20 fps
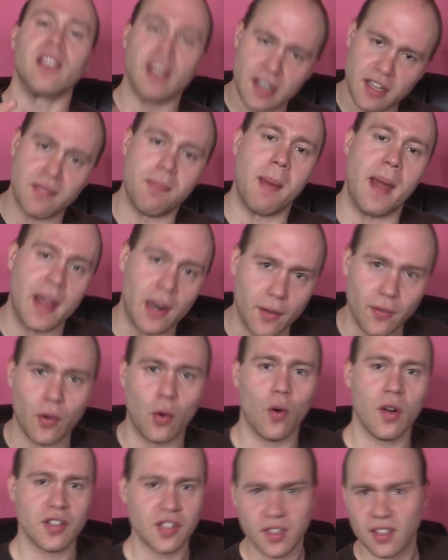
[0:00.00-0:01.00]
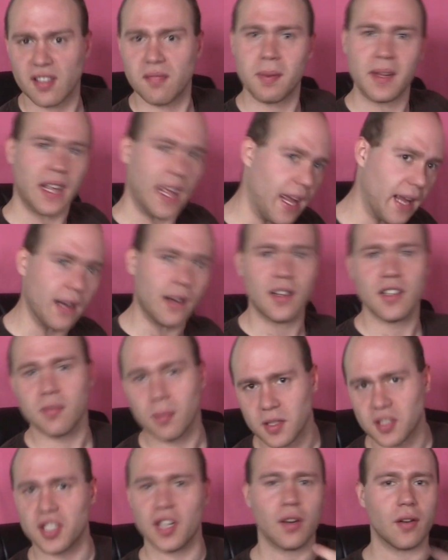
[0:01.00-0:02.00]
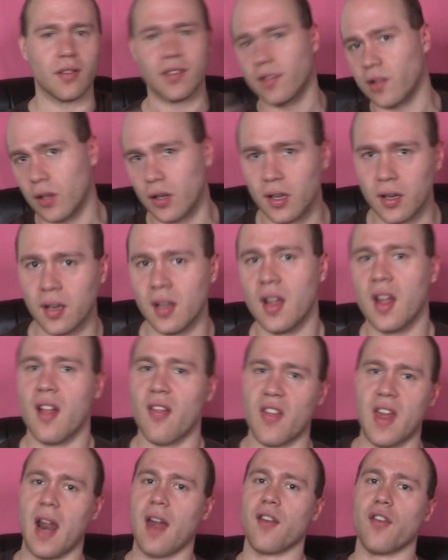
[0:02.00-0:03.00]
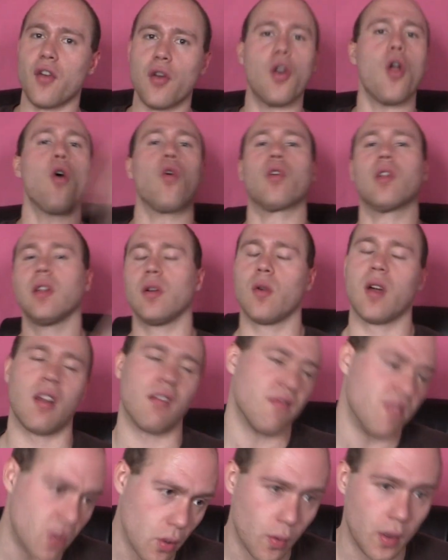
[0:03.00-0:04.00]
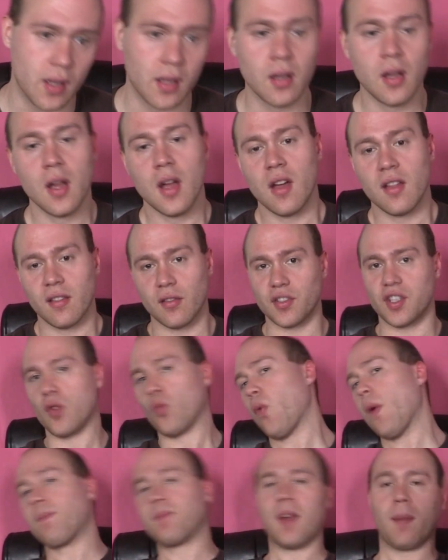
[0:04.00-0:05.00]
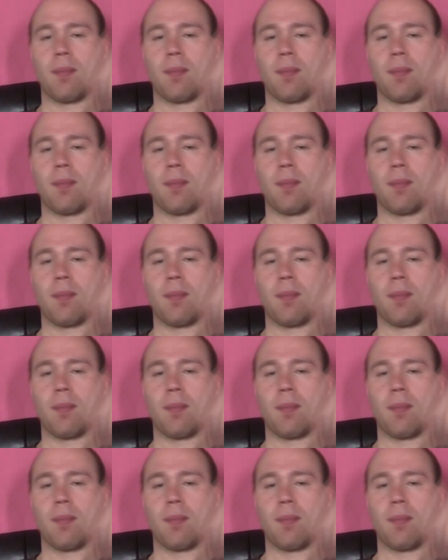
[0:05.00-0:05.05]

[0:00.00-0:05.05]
In Spain, of course, she doesn't speak English, but she understood that I had no clue what I was doing. So she whipped